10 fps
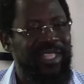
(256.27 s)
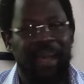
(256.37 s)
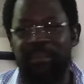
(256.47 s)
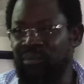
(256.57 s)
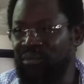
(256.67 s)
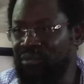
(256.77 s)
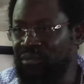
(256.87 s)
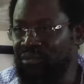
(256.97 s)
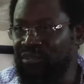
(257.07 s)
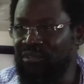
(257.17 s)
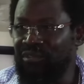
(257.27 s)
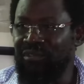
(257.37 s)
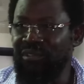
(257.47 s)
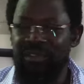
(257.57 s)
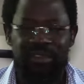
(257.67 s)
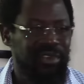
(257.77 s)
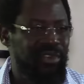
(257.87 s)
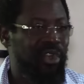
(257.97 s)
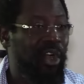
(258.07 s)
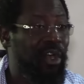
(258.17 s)
taboos,
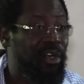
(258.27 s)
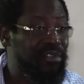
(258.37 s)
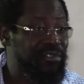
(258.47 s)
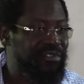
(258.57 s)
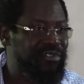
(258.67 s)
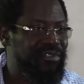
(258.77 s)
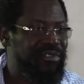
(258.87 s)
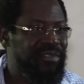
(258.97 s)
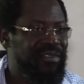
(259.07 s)
laws,